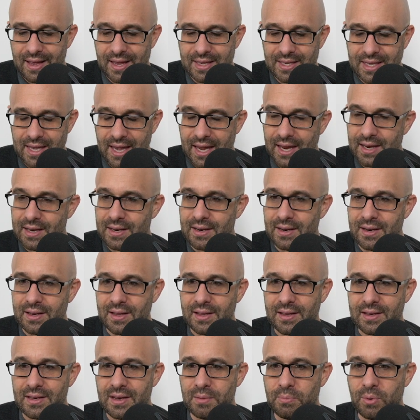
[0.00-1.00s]
Again,
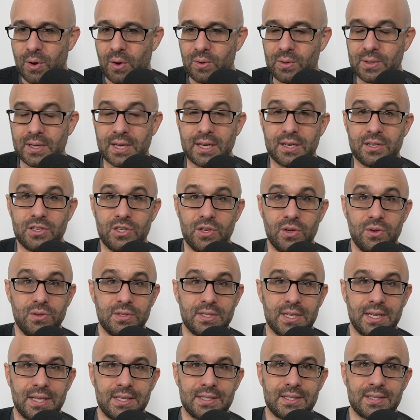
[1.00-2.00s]
Napoleon
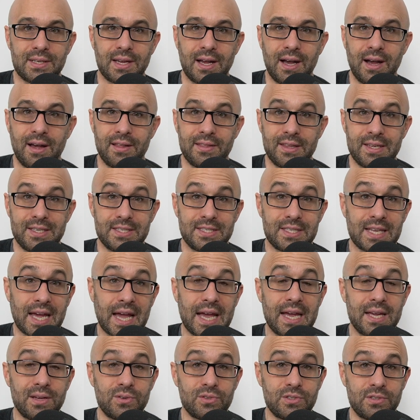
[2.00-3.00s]
using these
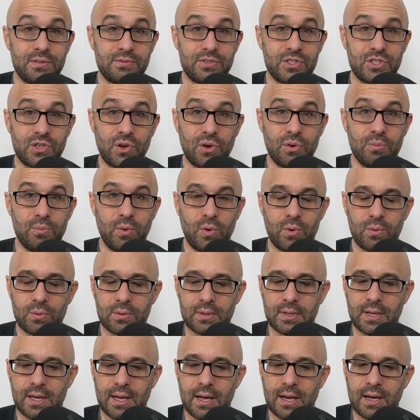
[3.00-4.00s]
tales of
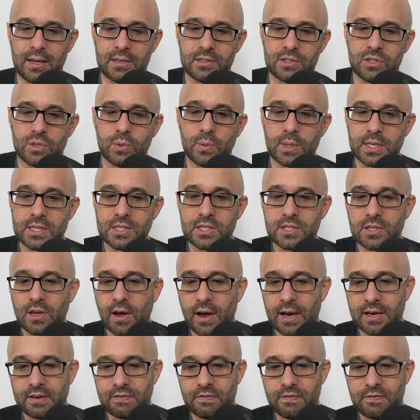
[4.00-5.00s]
Snowball to
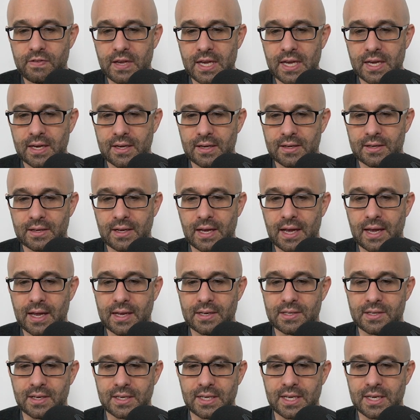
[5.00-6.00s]
incite fear
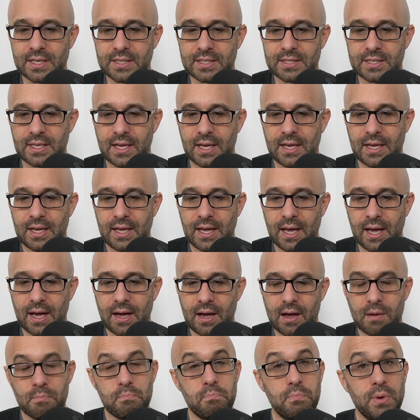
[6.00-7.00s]
and,
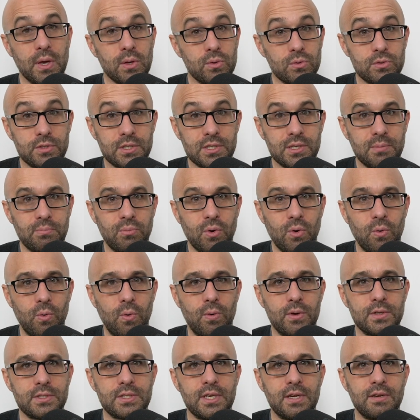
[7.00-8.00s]
build
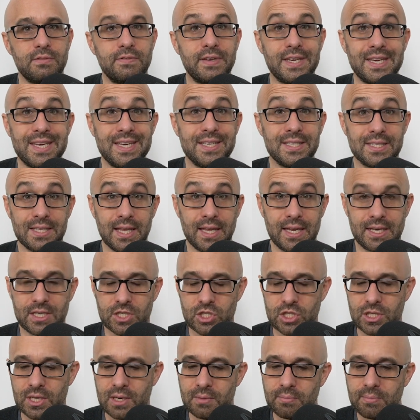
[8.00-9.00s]
support for his
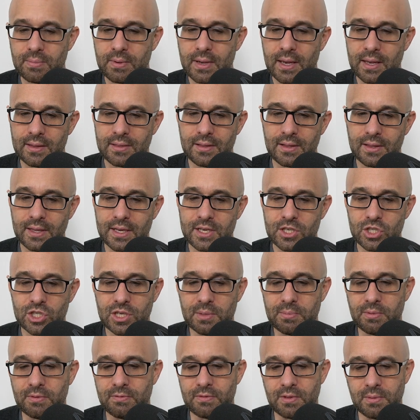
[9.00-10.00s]
leadership and the
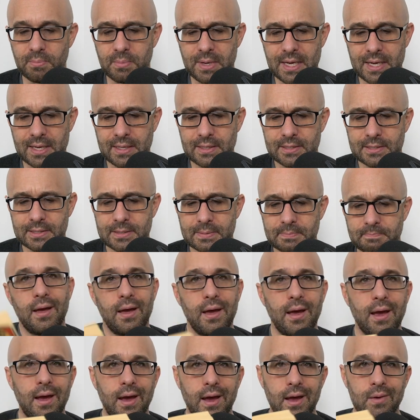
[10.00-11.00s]
leadership of the pigs.
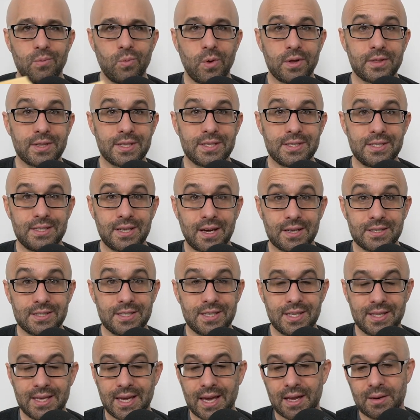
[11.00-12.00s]
And what this does
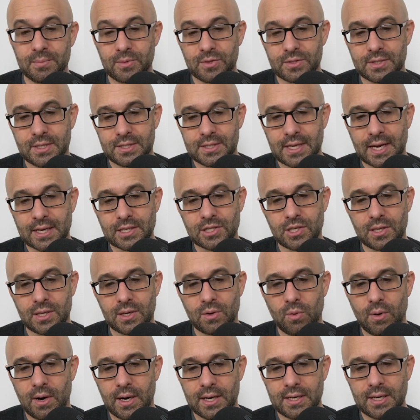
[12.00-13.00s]
to the animals is actually
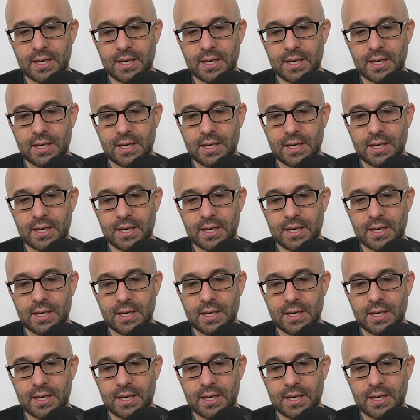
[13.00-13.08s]
quite